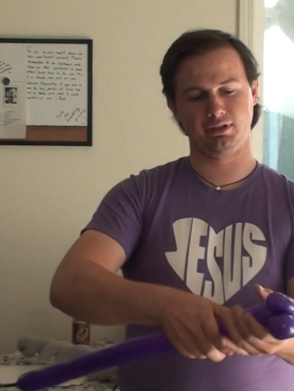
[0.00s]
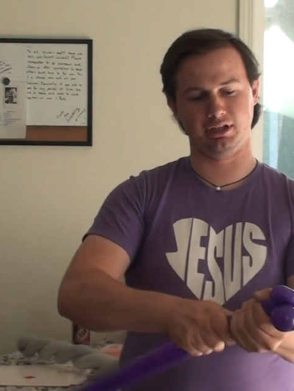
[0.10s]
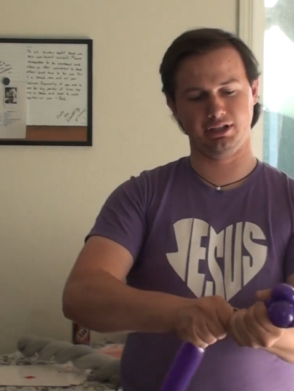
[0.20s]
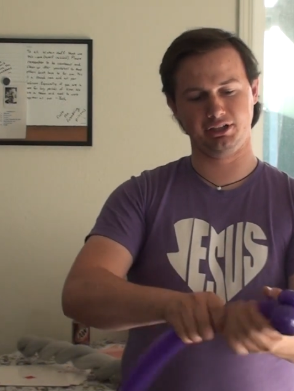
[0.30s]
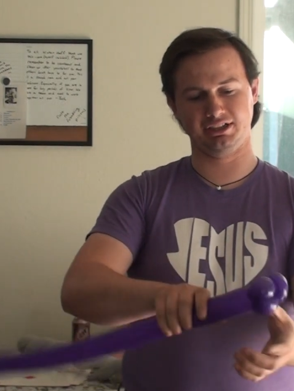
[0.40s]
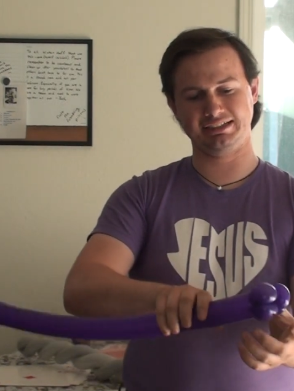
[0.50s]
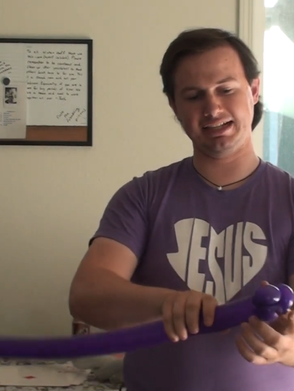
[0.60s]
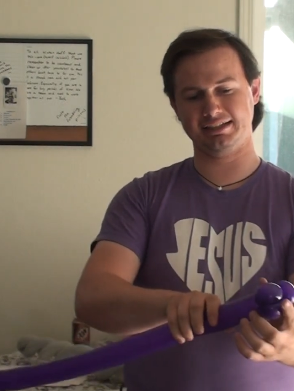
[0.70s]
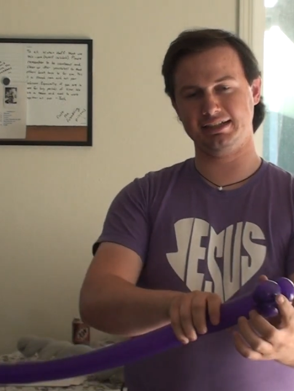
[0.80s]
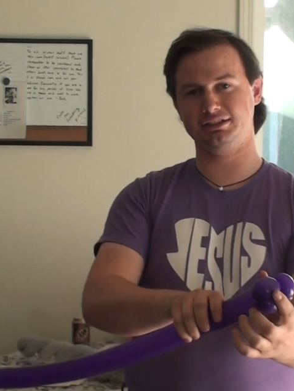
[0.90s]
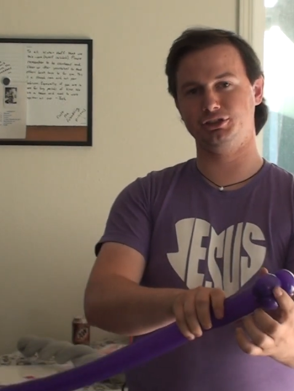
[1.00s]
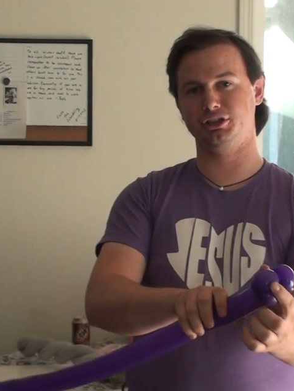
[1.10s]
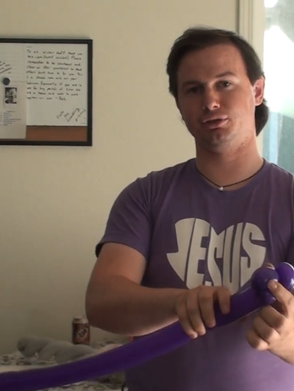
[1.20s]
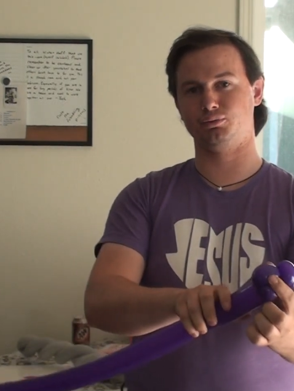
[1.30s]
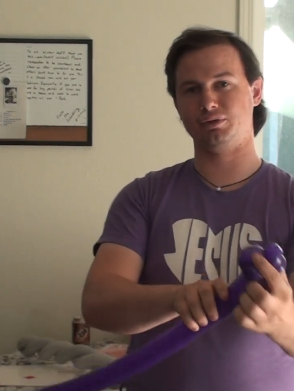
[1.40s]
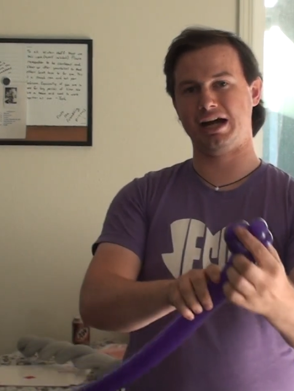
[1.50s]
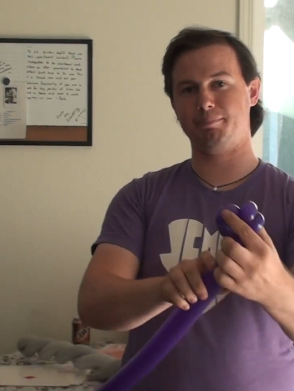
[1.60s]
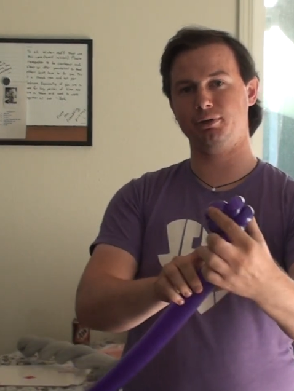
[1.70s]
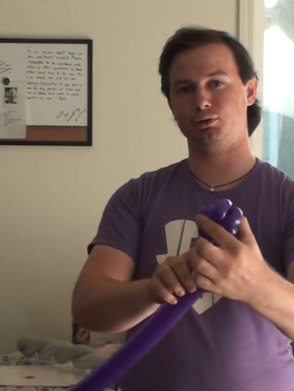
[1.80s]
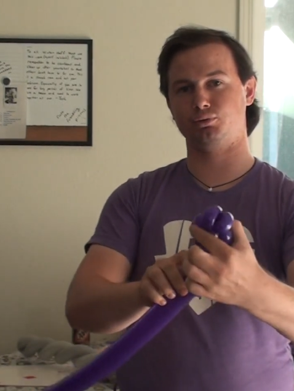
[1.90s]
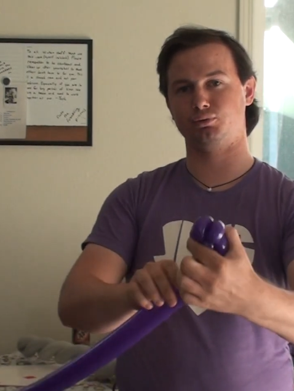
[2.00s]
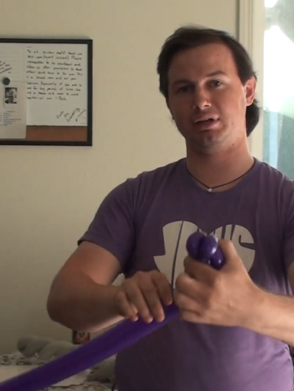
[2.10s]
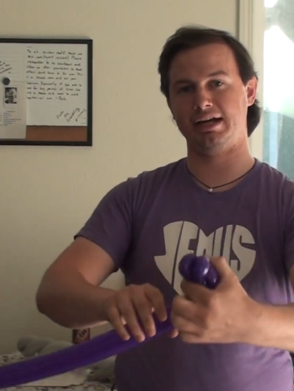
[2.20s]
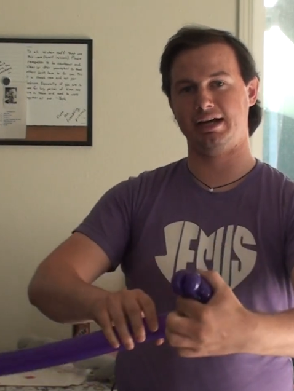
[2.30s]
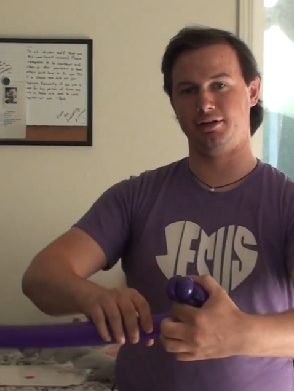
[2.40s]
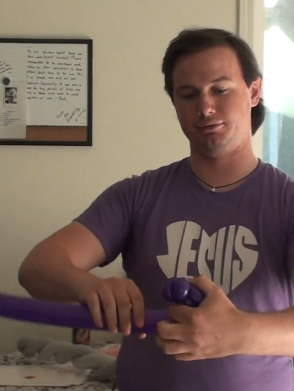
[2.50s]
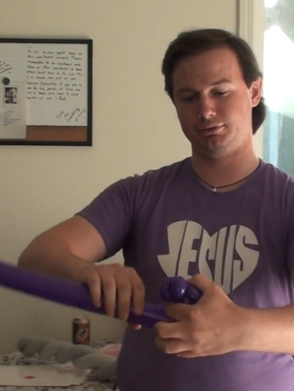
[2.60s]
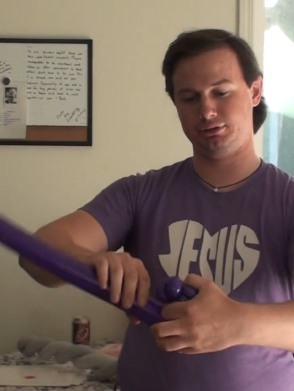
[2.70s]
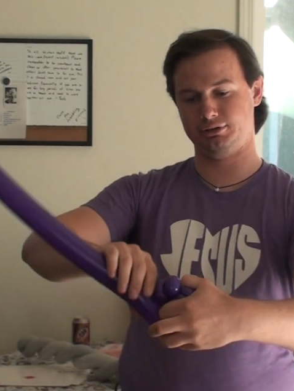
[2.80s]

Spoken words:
All right, you're gonna take this, you're gonna wrap it around